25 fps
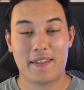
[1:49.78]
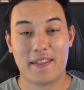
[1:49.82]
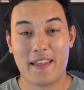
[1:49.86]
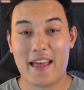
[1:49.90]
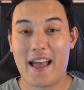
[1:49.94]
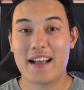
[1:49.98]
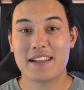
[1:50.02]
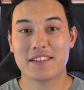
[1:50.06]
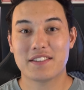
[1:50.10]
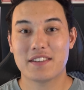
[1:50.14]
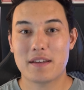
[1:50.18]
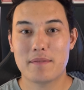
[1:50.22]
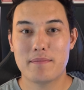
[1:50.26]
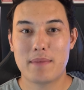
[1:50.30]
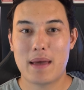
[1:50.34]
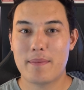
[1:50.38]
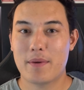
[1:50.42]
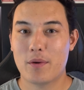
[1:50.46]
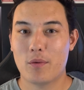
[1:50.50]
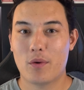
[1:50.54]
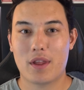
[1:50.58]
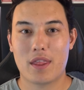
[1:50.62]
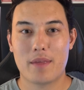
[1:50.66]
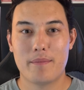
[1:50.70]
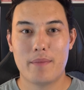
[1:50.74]
And lastly,
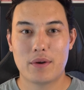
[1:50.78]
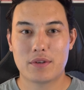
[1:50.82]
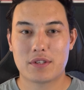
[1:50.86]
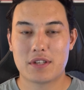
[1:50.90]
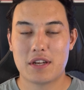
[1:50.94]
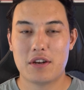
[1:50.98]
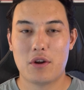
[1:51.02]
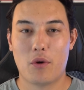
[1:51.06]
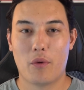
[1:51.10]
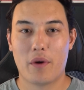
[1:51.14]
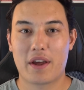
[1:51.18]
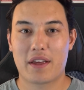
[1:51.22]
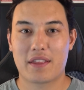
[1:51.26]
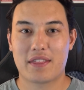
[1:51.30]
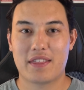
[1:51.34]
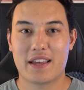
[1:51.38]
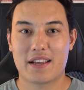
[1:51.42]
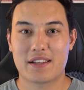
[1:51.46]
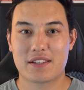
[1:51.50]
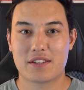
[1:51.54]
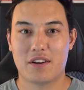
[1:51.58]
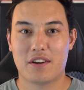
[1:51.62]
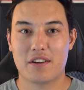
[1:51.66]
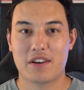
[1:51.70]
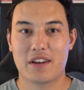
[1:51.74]
maybe one of the most annoying
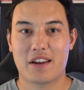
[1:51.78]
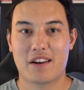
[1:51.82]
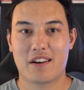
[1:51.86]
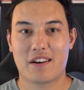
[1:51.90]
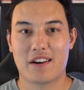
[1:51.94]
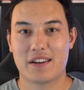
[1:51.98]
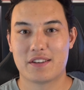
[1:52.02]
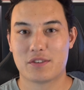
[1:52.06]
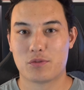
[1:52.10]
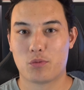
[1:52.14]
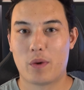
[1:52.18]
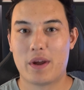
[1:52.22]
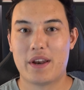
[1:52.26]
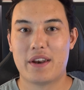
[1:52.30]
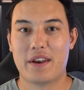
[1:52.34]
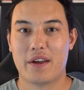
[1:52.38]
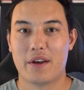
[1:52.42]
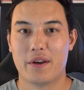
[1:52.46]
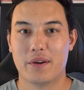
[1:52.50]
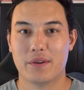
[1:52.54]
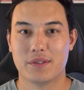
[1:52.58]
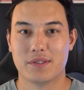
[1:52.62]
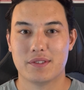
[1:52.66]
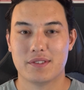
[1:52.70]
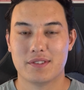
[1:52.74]
things on here is
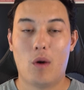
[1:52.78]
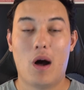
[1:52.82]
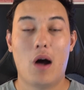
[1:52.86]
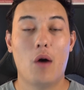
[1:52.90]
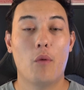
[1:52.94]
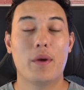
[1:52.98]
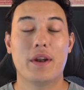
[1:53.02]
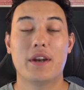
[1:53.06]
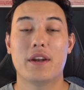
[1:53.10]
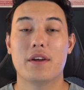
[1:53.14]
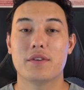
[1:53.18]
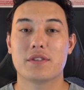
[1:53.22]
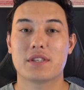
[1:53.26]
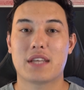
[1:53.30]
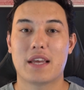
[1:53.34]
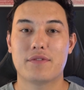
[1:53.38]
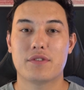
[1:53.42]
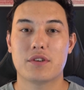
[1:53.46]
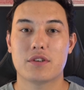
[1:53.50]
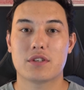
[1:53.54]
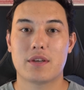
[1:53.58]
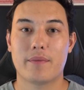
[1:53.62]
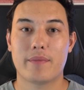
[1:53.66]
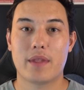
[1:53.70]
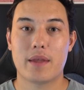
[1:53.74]
Windows. While Windows gives
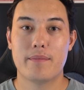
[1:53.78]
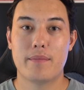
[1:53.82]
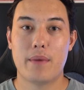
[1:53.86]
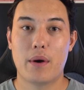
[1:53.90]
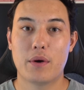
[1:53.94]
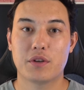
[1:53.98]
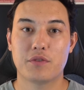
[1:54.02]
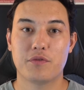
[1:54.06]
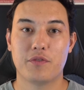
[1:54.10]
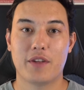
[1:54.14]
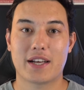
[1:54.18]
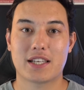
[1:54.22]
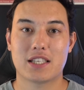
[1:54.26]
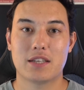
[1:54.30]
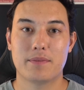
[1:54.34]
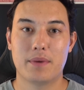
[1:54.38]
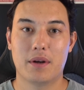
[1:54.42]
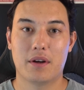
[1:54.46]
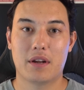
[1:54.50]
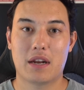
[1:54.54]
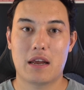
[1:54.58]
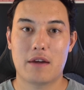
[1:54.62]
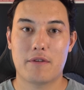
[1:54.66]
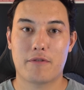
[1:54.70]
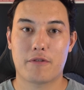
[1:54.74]
you some of the most
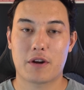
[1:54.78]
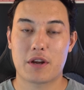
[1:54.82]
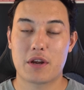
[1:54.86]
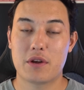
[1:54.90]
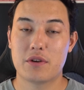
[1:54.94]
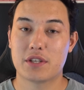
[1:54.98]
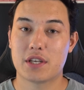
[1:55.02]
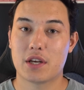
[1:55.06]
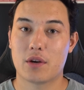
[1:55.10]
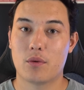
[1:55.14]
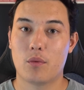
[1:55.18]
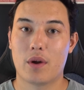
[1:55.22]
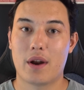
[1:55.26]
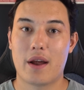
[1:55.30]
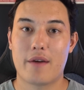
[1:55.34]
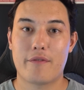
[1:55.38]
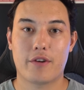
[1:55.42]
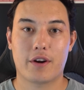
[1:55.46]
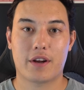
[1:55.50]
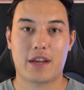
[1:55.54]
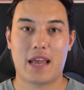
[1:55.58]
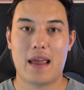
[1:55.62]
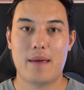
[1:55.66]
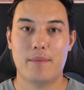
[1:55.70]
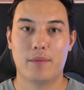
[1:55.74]
flexibility for using
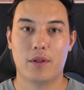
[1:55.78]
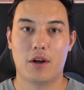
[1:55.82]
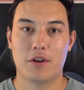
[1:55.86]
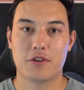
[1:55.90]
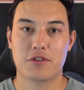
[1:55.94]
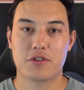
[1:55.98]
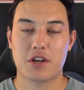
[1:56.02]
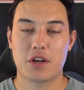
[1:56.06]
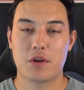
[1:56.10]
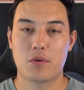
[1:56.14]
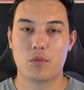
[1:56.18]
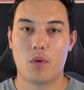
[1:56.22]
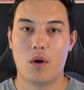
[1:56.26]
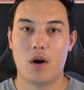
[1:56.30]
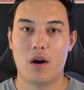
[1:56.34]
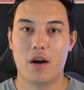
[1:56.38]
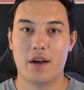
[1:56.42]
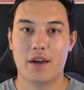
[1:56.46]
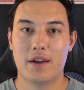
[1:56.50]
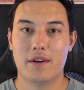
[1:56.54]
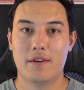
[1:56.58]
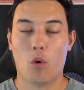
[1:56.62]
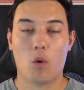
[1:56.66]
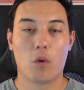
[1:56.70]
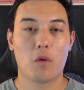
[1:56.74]
whatever game launcher you
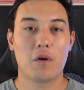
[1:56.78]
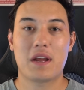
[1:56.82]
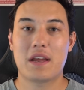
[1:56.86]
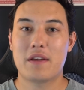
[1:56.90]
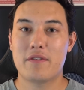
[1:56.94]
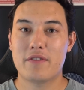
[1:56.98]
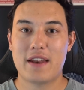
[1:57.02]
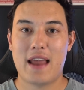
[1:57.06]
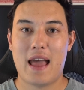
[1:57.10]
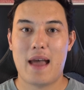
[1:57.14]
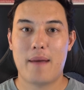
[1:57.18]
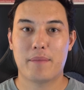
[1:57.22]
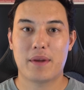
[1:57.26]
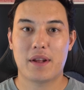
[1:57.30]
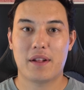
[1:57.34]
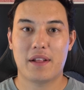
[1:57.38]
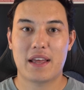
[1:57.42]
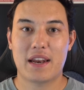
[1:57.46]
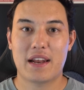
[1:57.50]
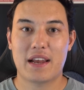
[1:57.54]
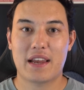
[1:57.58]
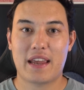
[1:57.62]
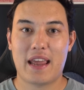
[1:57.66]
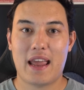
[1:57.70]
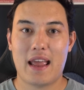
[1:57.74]
want, or even
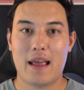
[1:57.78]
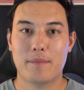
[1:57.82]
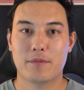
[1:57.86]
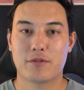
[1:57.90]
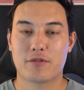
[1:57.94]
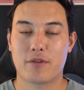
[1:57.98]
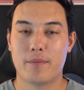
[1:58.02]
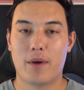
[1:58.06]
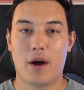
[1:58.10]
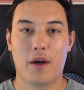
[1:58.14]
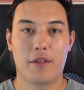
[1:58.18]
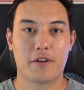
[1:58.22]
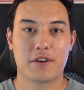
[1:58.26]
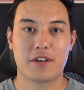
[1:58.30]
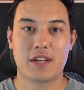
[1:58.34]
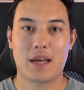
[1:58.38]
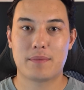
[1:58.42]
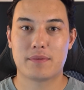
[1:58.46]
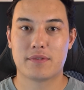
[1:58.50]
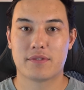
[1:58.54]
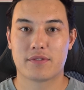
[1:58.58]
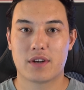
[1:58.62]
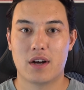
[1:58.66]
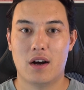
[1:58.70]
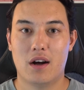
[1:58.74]
emulating games from other
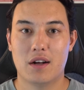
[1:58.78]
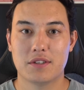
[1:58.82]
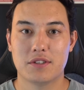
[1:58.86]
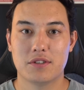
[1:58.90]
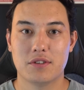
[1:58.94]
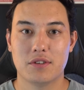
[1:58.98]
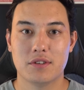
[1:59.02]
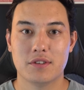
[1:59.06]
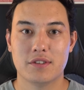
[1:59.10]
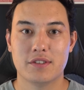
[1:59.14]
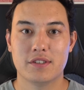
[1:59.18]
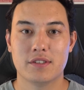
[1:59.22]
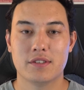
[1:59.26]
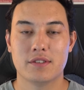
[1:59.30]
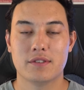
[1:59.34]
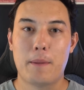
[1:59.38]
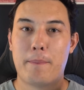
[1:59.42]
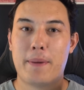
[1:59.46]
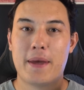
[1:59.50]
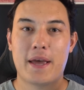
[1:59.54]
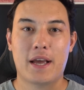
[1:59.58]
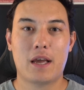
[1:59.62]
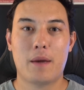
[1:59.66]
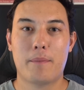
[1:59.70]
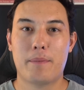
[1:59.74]
types of consoles, the
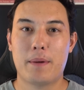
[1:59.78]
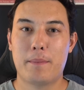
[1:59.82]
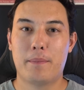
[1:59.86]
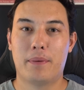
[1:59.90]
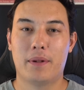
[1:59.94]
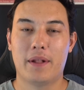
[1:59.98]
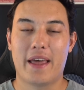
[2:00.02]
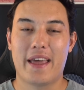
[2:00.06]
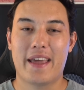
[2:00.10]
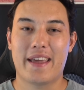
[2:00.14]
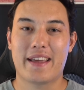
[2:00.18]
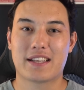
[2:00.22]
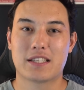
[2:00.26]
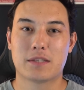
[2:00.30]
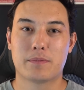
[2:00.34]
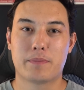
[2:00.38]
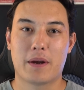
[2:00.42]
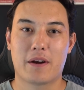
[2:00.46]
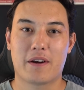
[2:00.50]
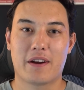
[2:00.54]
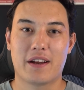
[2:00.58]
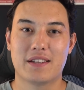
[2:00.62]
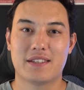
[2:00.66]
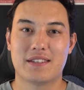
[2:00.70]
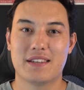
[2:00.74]
pickup and play
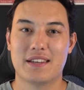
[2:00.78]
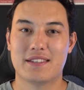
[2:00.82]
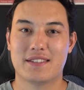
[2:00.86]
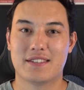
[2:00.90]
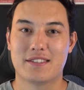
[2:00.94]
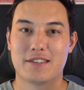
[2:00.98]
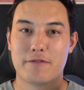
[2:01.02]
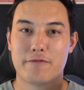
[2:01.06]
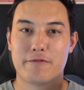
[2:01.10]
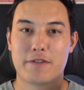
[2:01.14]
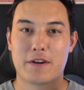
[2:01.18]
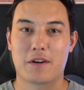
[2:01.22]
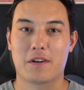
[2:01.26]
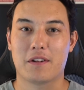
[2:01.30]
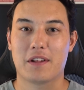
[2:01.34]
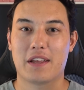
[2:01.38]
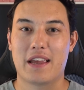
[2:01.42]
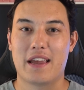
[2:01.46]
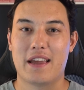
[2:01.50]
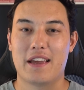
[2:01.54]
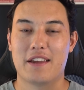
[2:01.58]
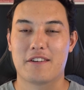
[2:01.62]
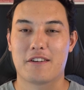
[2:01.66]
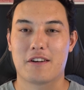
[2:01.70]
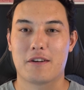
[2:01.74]
experience is severely
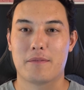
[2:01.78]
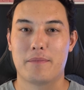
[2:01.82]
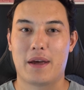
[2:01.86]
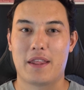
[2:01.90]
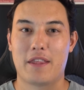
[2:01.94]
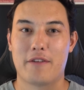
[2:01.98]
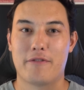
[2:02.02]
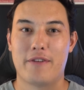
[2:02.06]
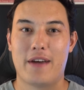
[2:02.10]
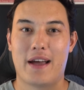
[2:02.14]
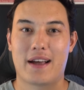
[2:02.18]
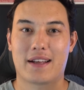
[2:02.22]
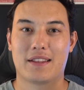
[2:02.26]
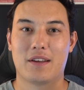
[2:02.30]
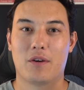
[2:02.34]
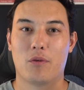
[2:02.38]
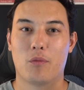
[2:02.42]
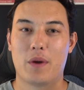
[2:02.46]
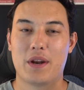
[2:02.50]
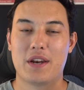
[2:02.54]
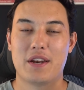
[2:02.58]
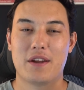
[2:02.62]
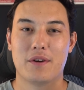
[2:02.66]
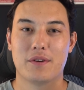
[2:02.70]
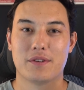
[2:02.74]
hindered by the fact that
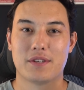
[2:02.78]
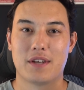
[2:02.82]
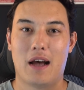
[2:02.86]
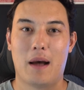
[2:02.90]
Windows